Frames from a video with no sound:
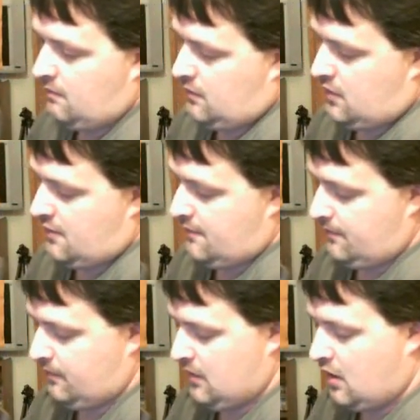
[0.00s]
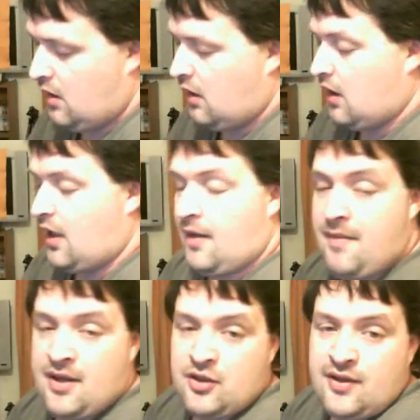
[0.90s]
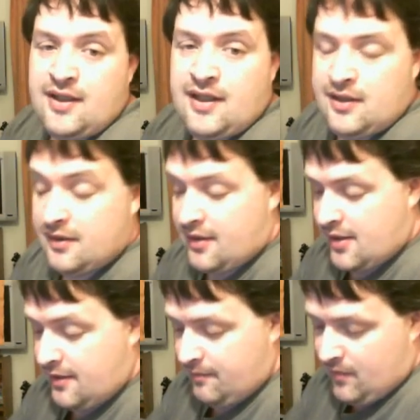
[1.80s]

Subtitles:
So, I'm not drinking tonight.